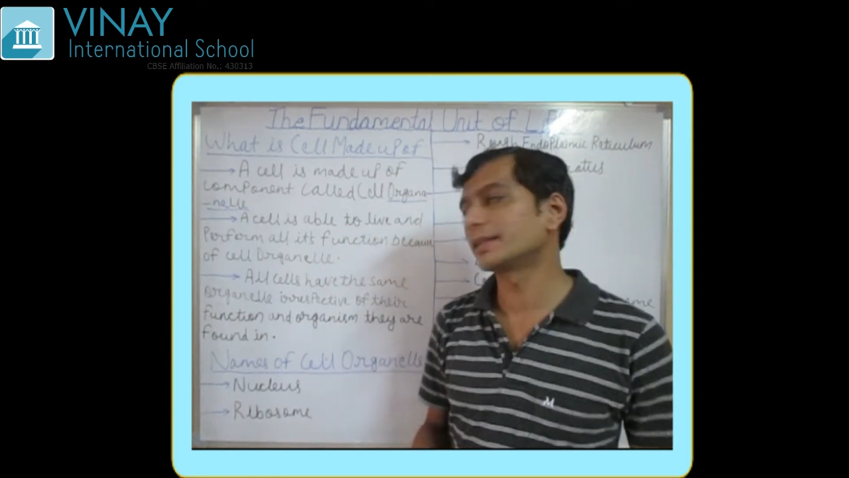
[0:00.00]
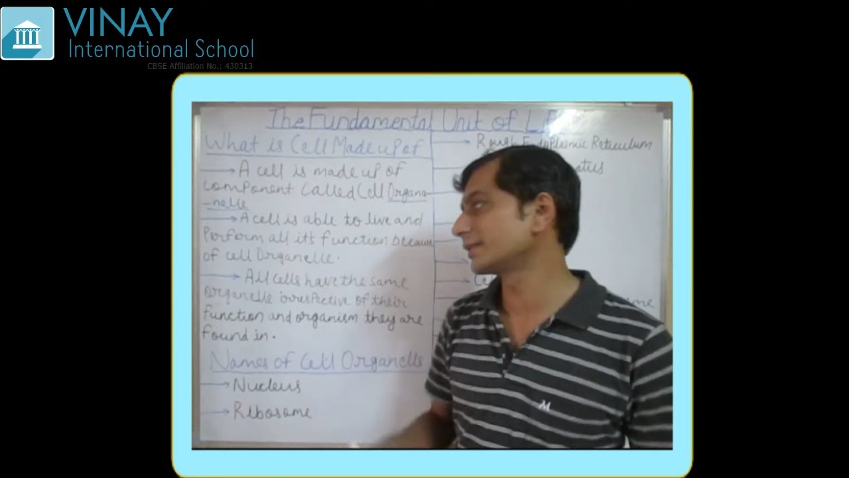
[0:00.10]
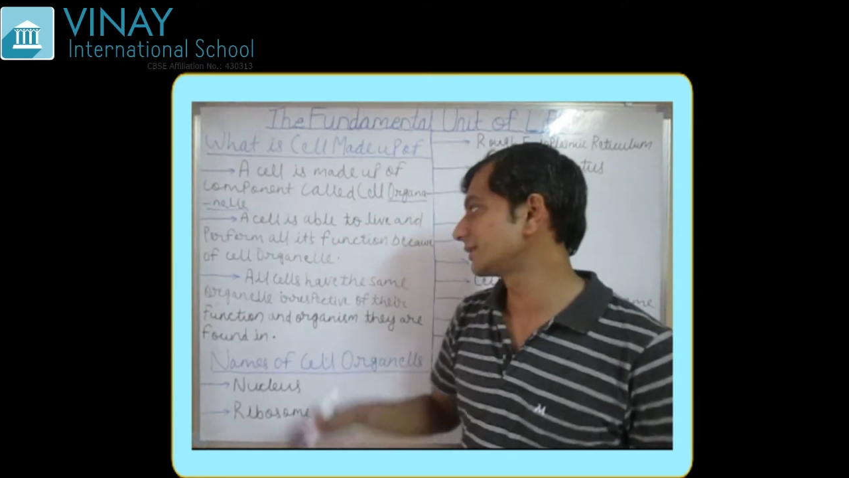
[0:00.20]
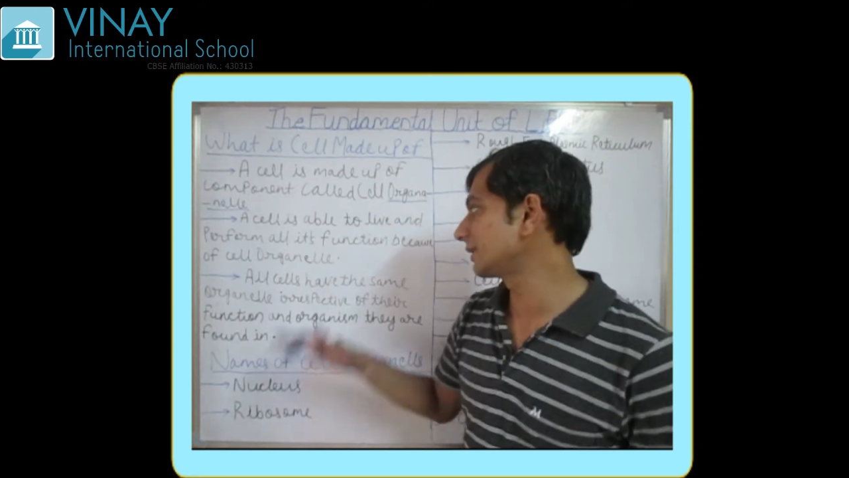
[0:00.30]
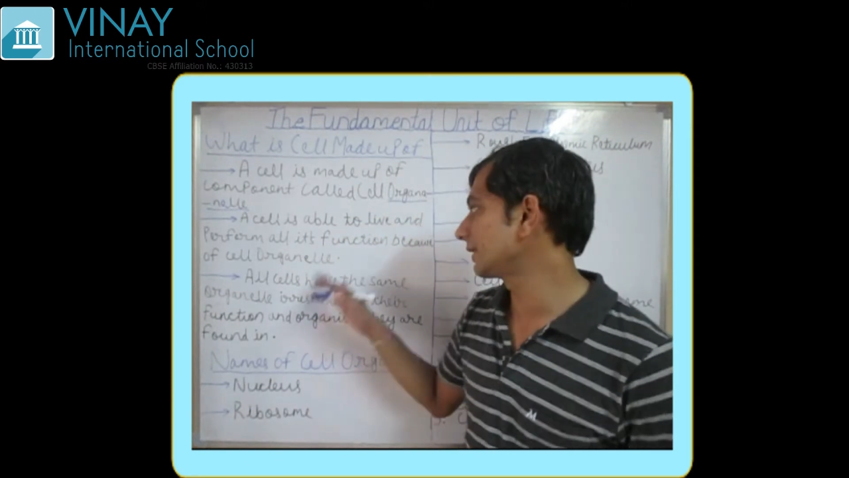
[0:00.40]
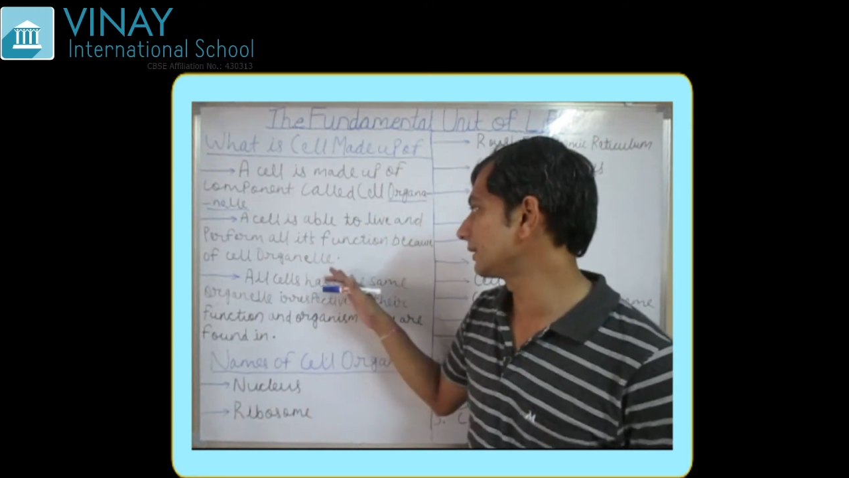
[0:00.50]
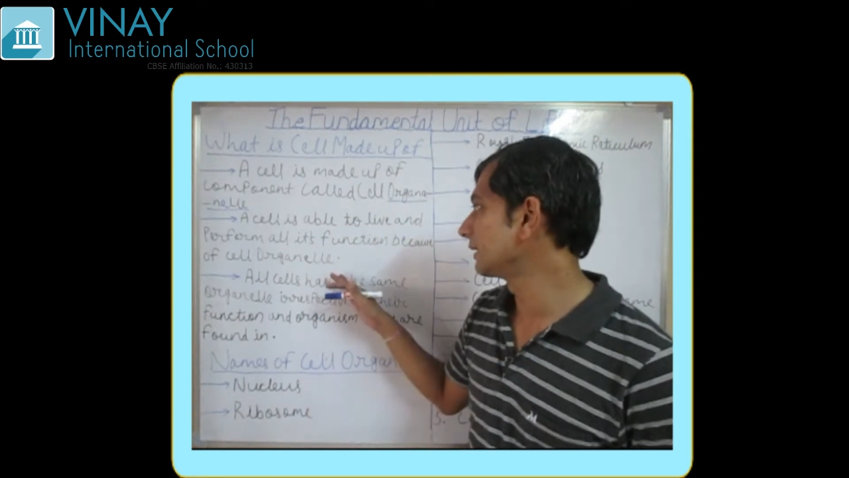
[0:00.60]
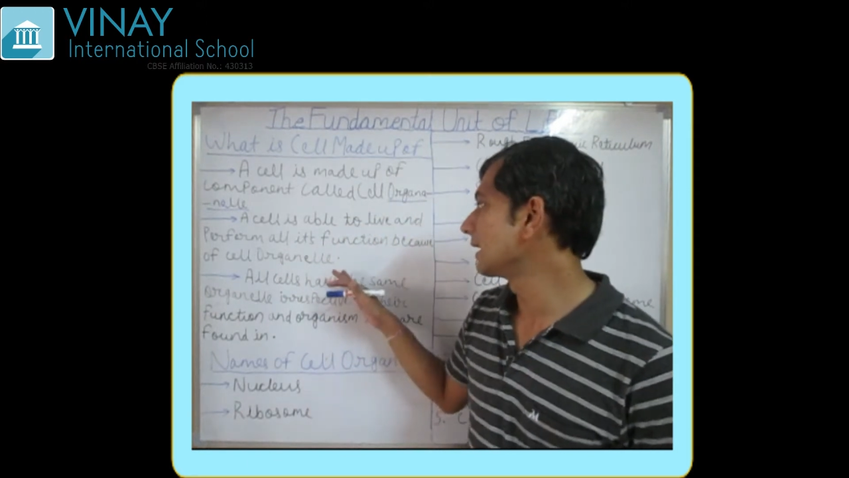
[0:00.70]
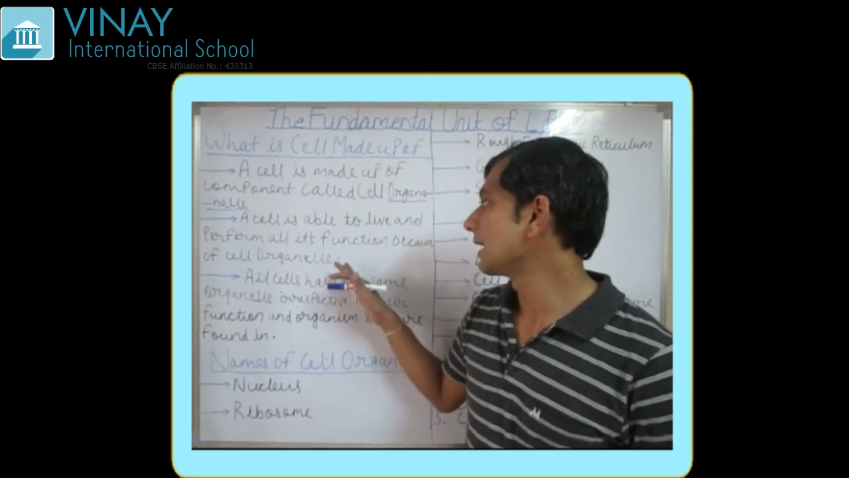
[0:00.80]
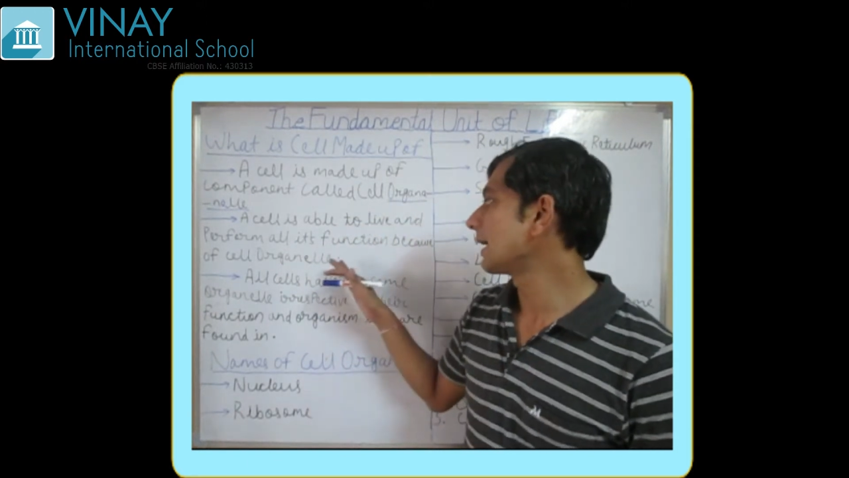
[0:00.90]
the
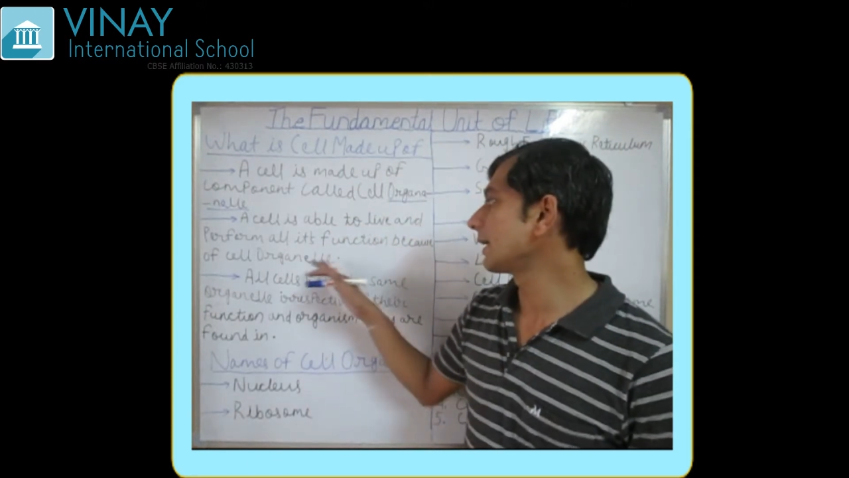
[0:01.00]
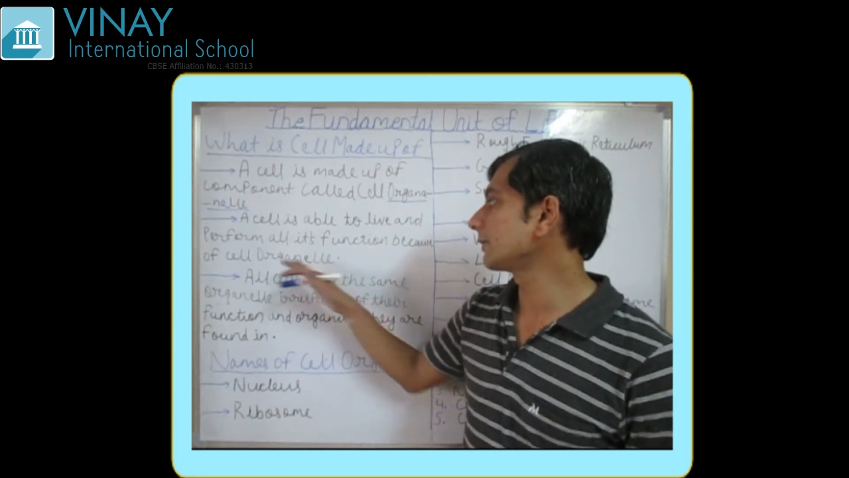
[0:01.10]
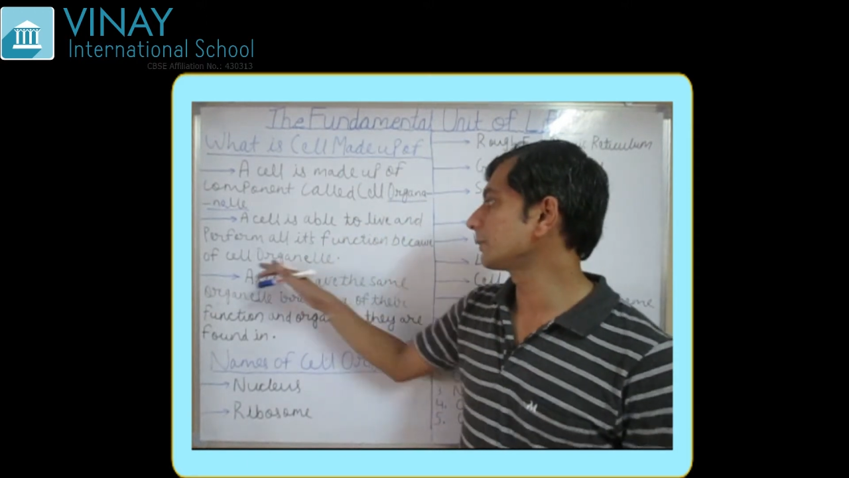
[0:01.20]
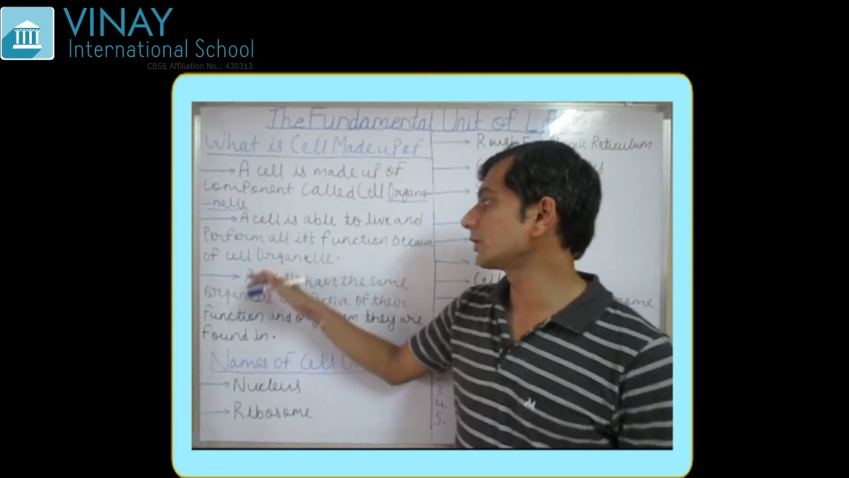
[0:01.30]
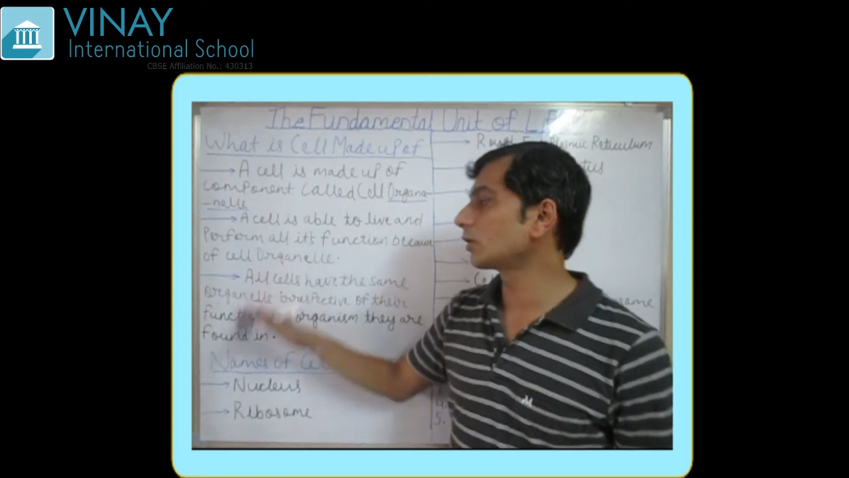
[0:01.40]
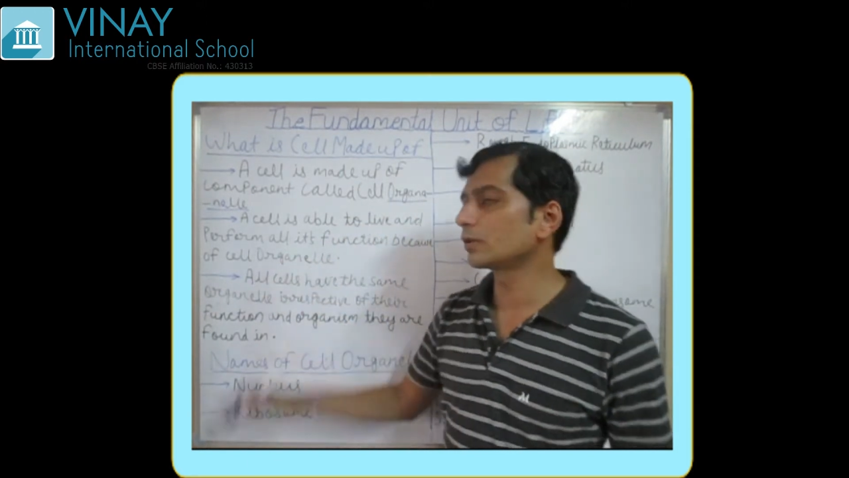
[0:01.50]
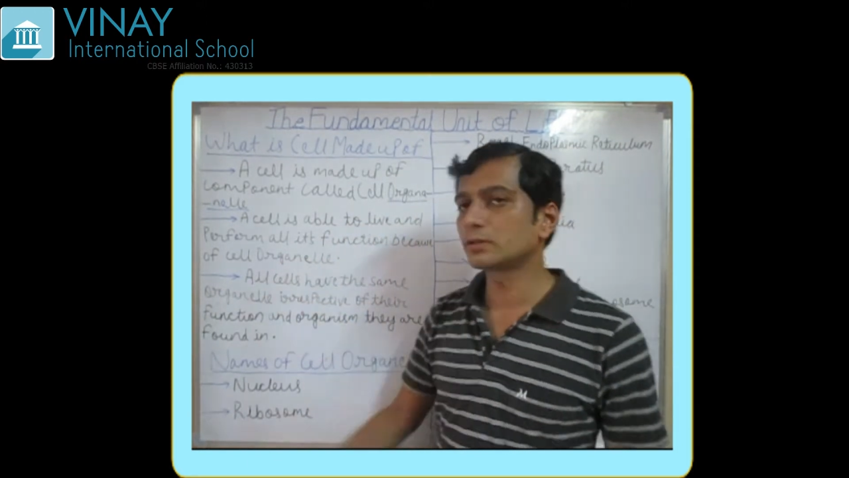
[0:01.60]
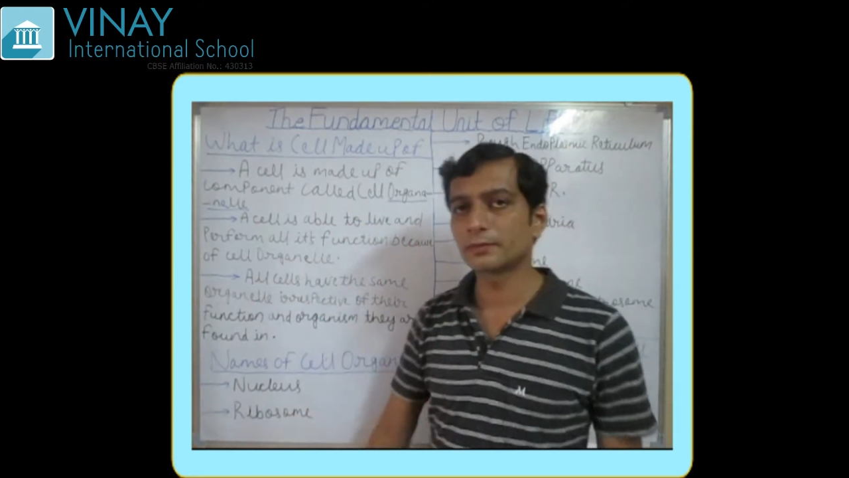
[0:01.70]
cell are because